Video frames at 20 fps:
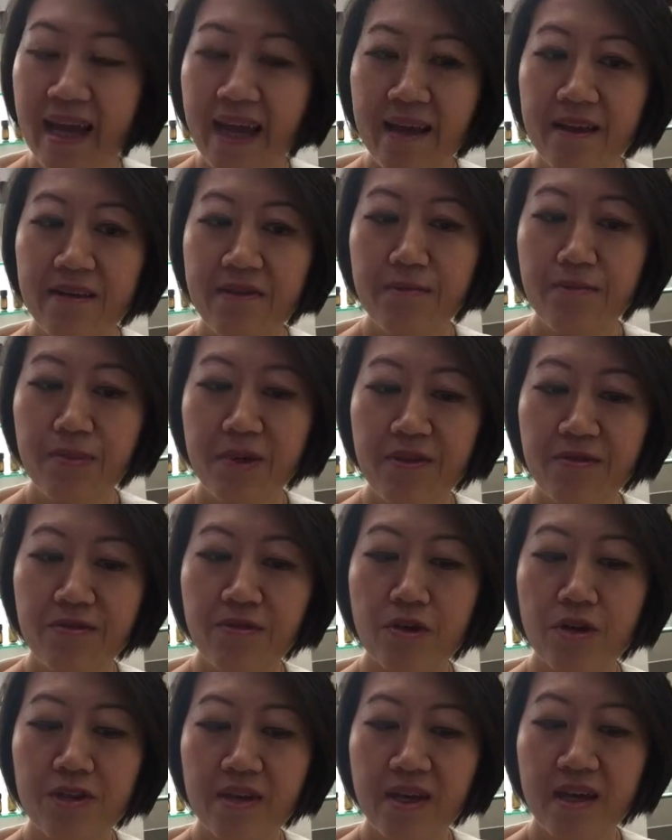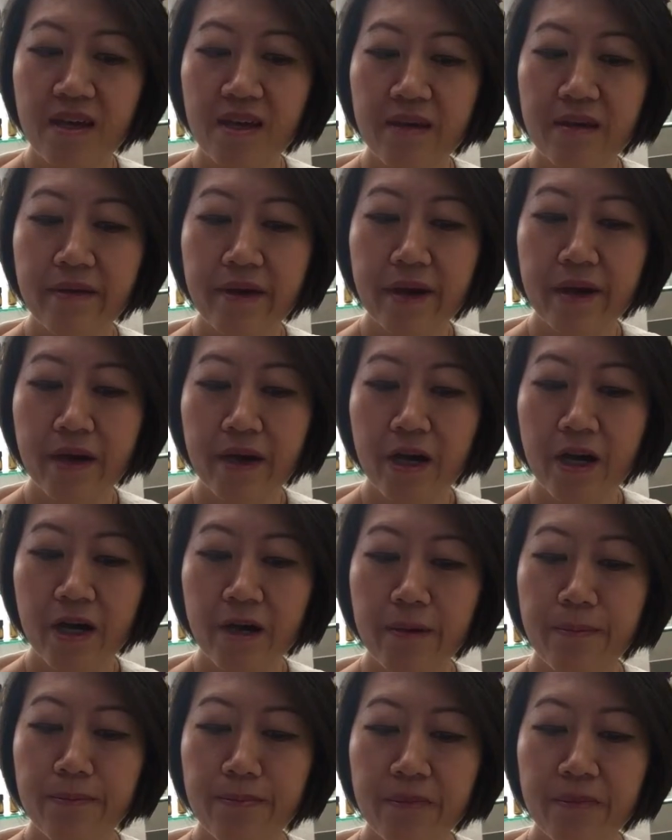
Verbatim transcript: and before they uh,